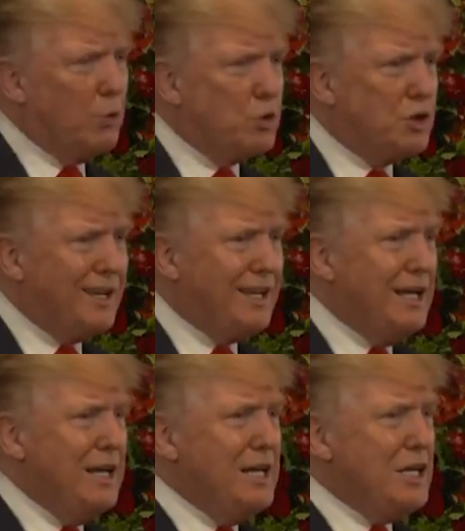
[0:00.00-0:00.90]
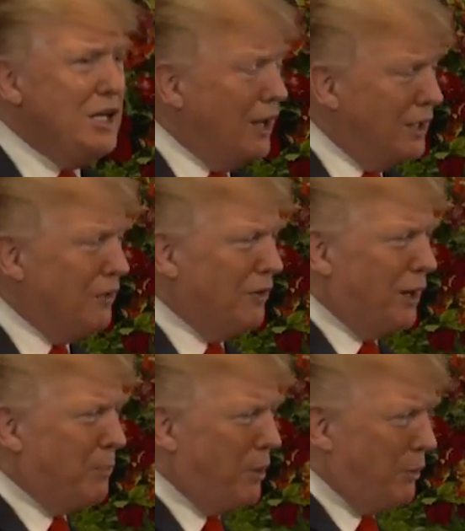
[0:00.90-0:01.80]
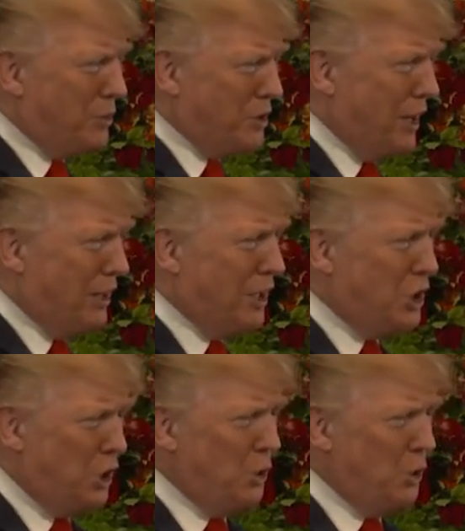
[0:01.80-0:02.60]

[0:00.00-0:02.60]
I was a young developer, I was saying that to